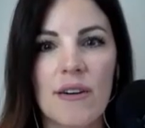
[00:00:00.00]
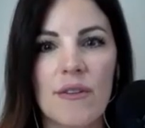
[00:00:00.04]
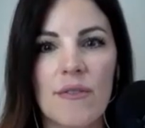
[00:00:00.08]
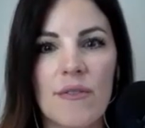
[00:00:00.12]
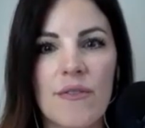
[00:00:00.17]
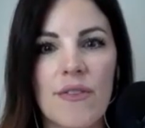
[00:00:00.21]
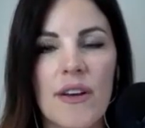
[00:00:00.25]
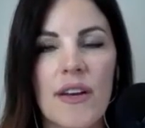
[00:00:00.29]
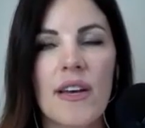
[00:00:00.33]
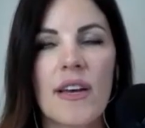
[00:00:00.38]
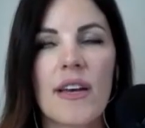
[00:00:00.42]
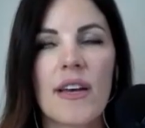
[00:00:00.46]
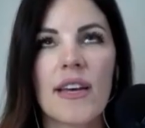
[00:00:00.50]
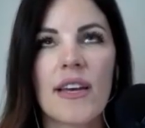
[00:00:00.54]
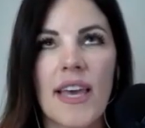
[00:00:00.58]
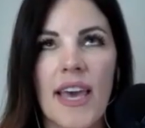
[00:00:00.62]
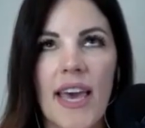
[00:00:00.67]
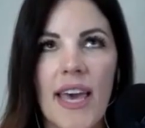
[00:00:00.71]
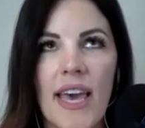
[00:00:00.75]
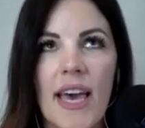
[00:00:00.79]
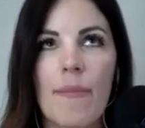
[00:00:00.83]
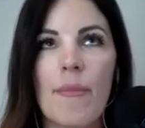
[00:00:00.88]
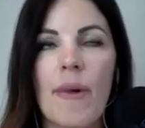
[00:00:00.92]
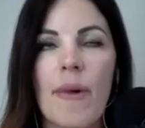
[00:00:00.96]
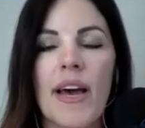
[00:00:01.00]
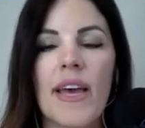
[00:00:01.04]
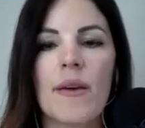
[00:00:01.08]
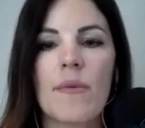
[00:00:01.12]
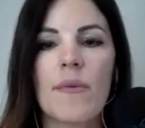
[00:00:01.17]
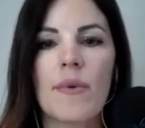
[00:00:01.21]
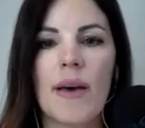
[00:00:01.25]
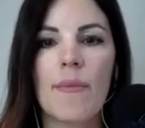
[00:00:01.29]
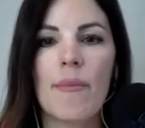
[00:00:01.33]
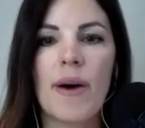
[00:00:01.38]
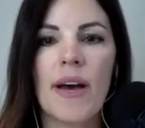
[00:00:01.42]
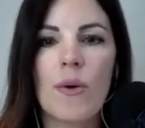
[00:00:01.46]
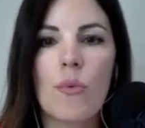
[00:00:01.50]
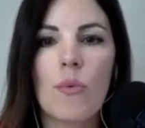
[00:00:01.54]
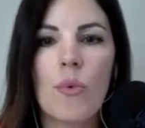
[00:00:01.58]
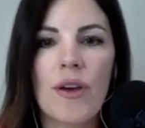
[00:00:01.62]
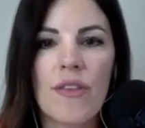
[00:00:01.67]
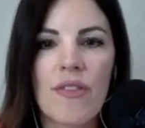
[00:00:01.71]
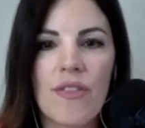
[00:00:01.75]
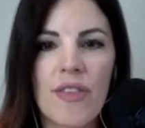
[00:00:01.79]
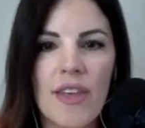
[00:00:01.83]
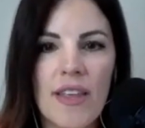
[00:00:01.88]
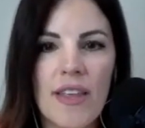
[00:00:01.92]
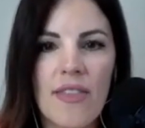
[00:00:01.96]
of, okay, am I
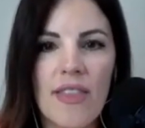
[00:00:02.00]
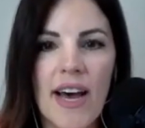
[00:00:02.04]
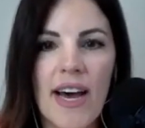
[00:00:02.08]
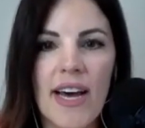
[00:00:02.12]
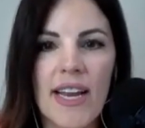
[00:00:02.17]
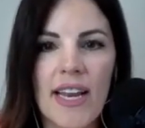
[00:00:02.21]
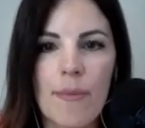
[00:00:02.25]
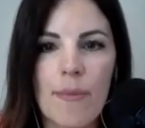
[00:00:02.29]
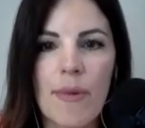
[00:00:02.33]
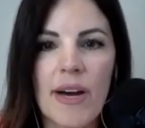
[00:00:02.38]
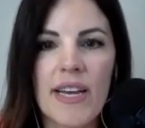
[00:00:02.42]
within that?